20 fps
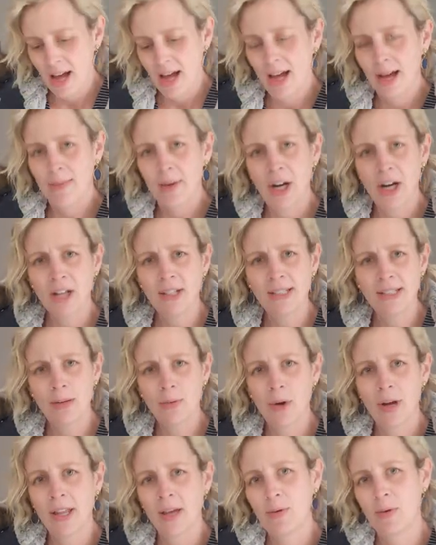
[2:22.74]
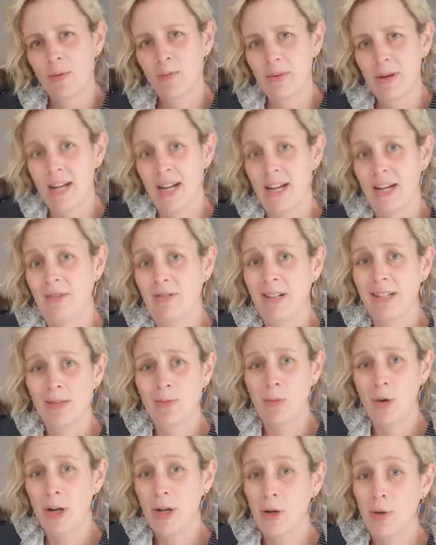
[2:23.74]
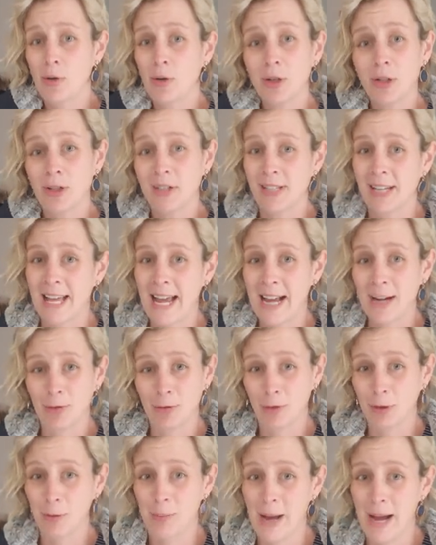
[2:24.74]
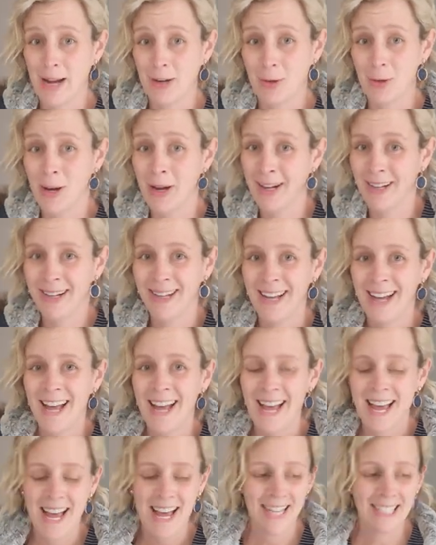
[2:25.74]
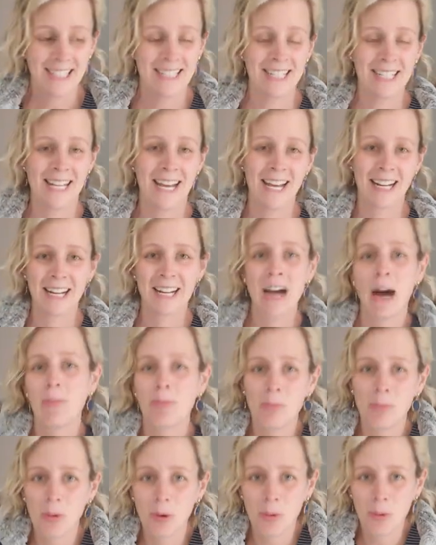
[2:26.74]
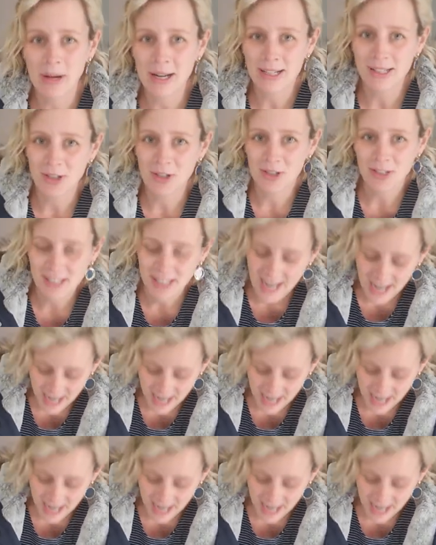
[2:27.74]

I don't see why there wouldn't be any reason why you couldn't use the kangaroo panel to get a couple more weeks use